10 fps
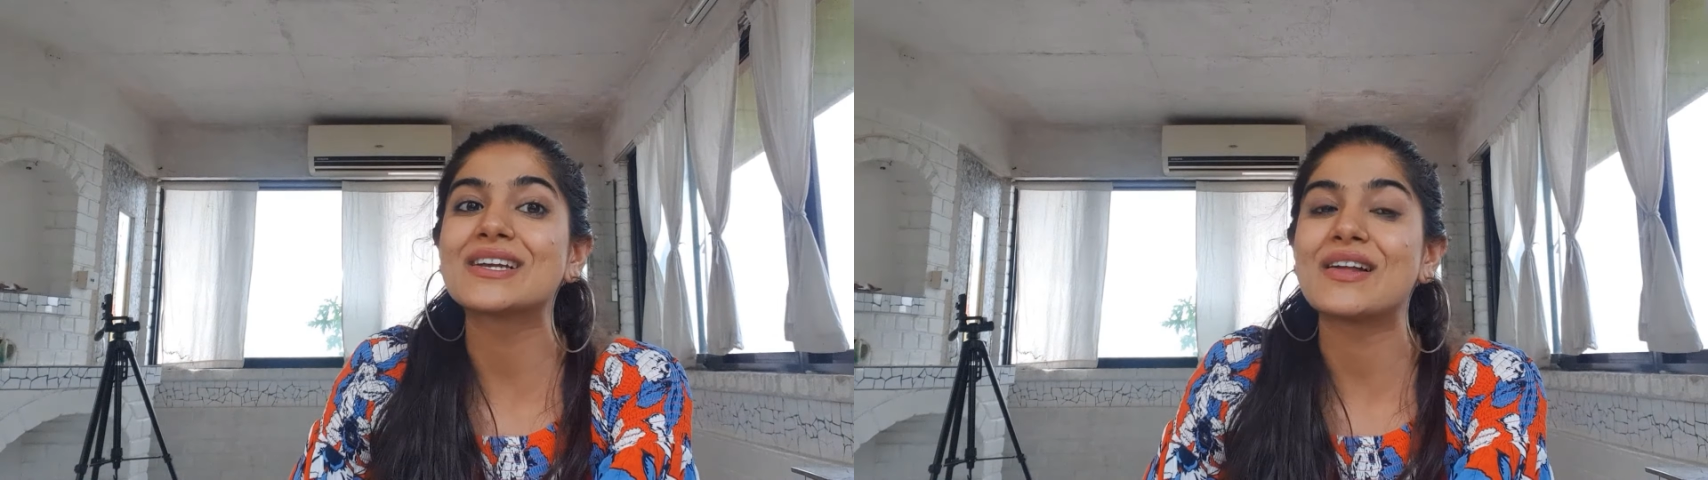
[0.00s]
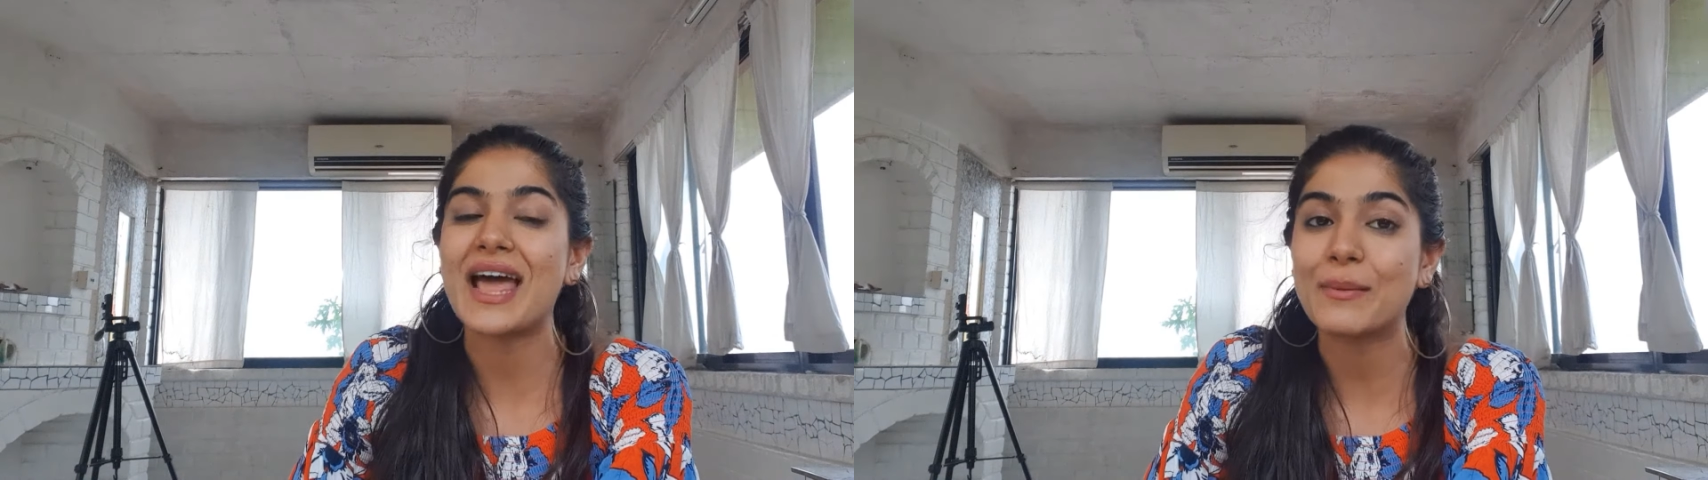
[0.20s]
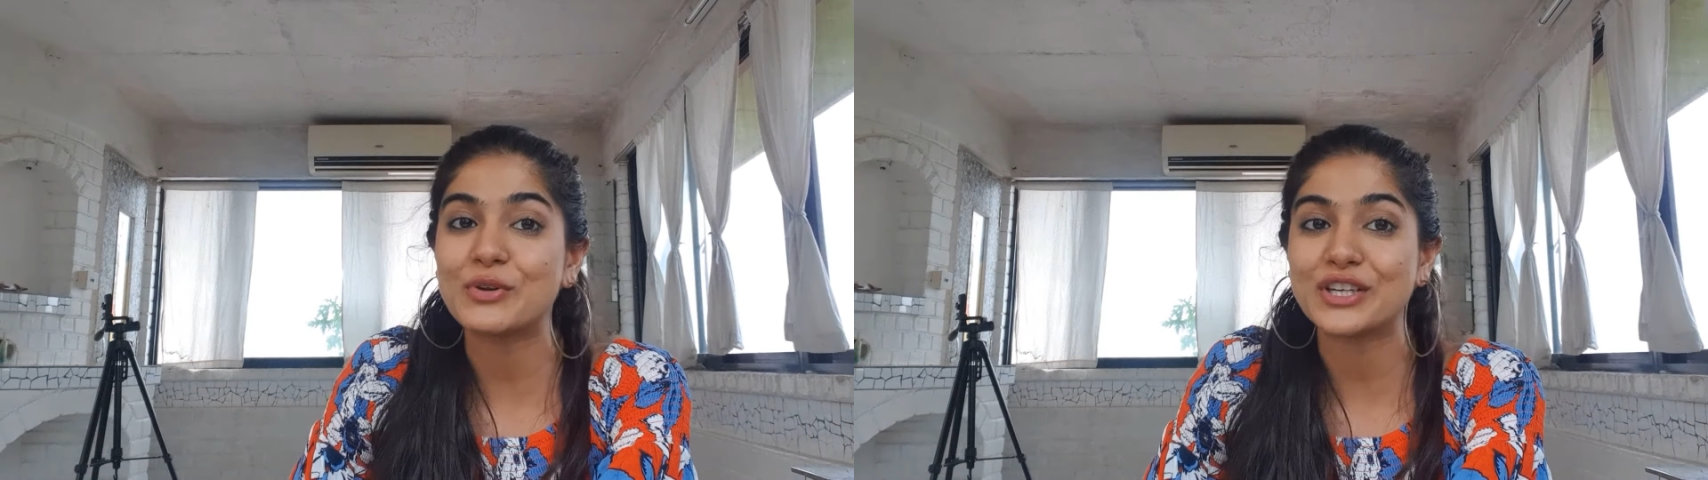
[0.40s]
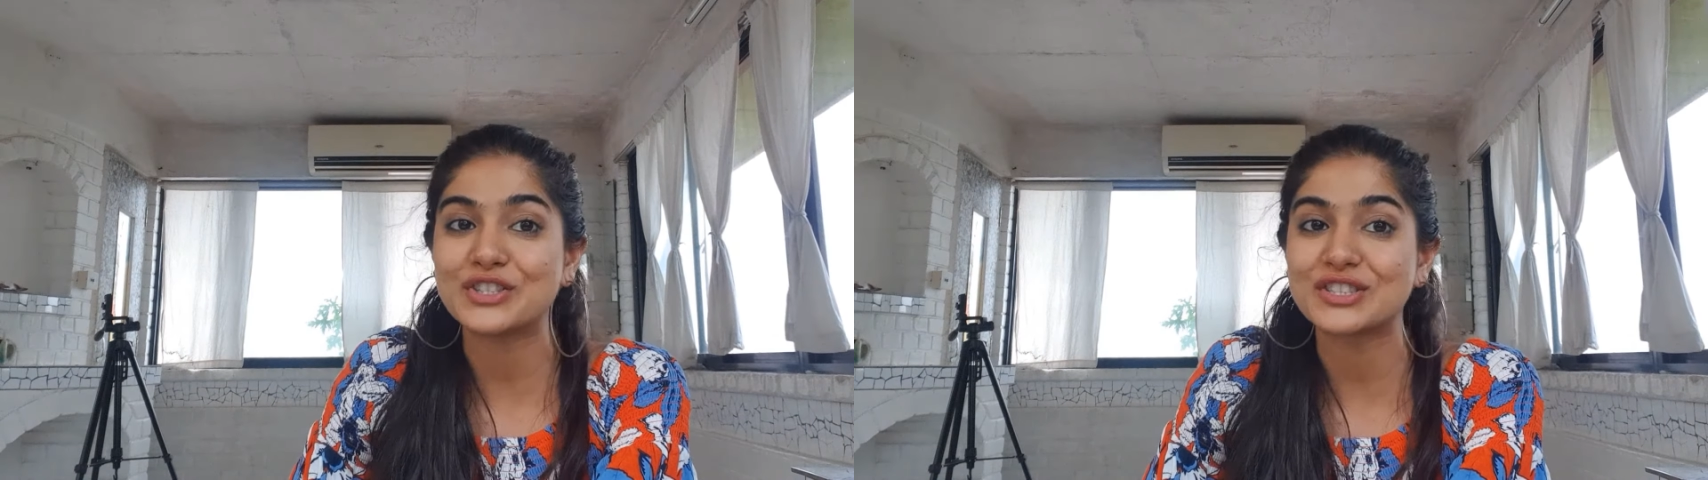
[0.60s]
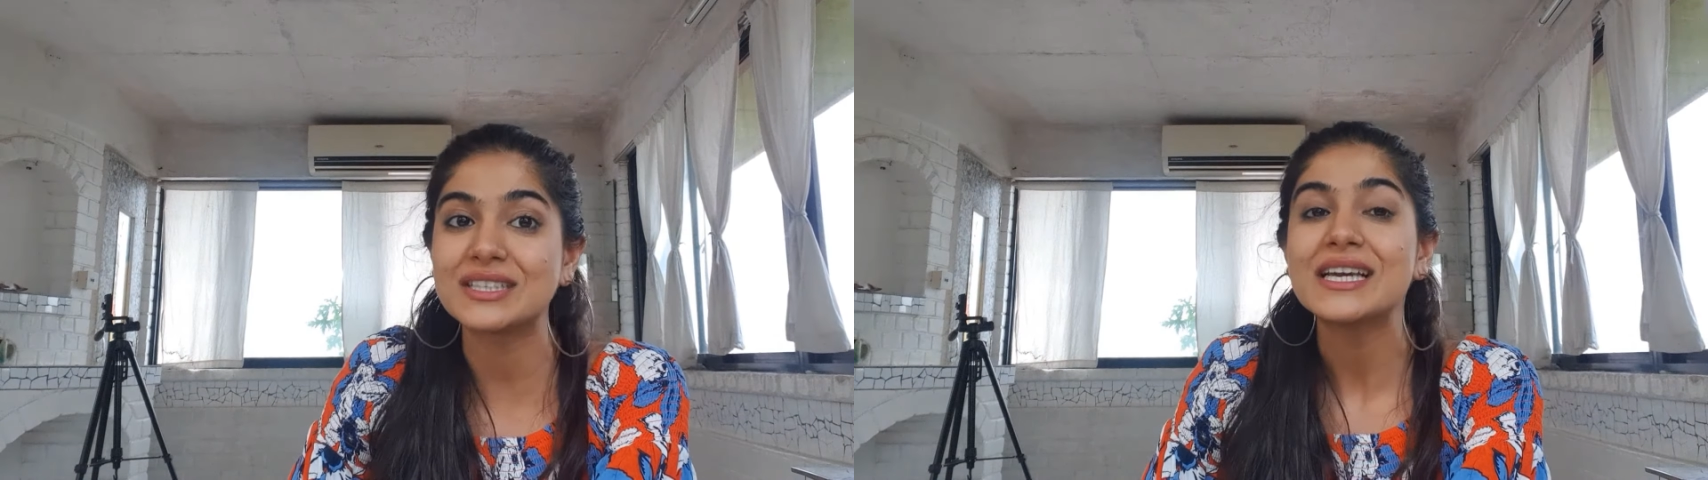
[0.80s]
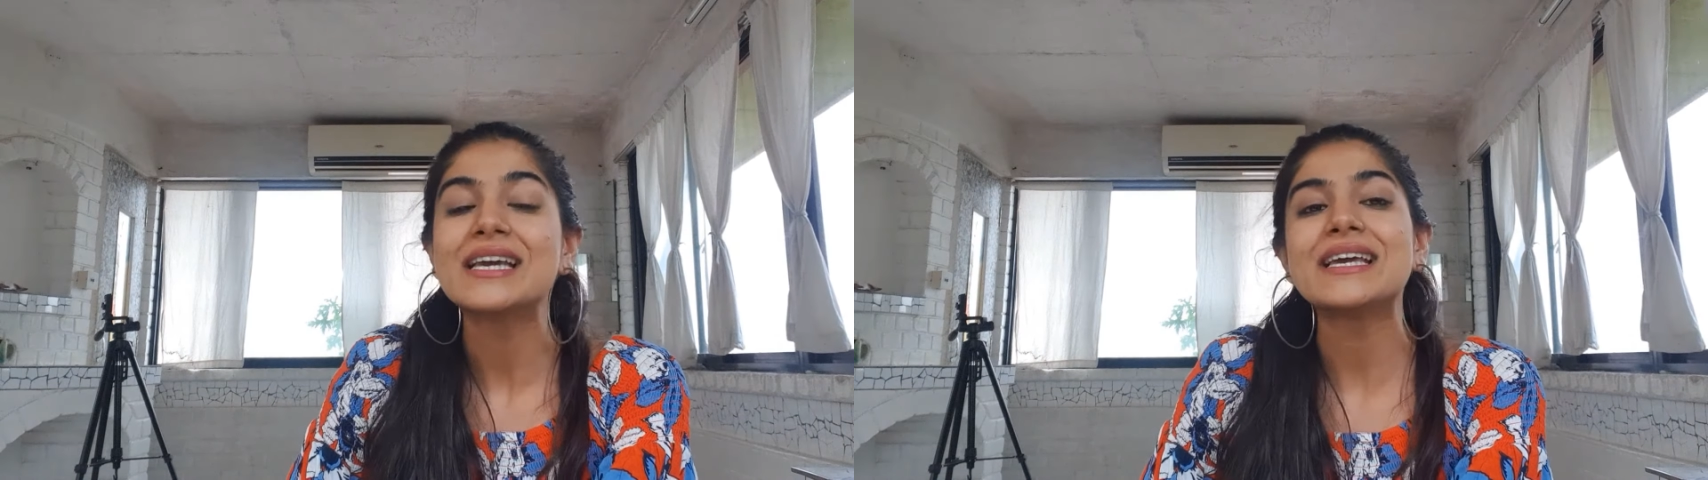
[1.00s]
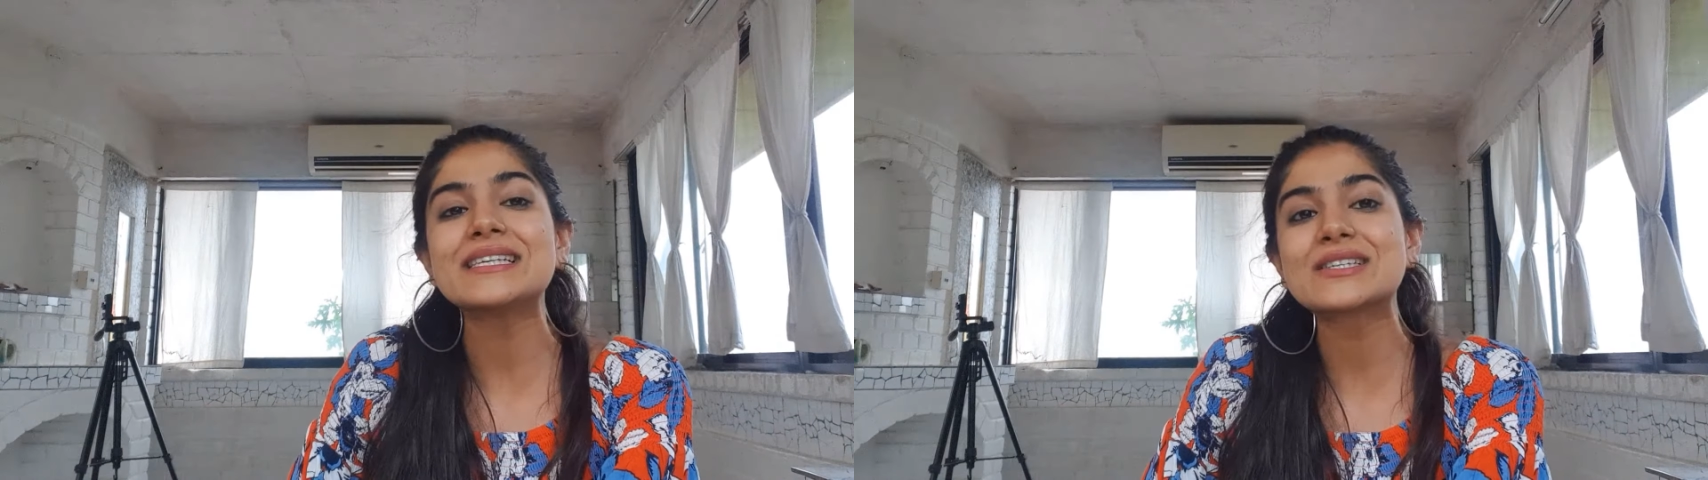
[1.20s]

collaboration is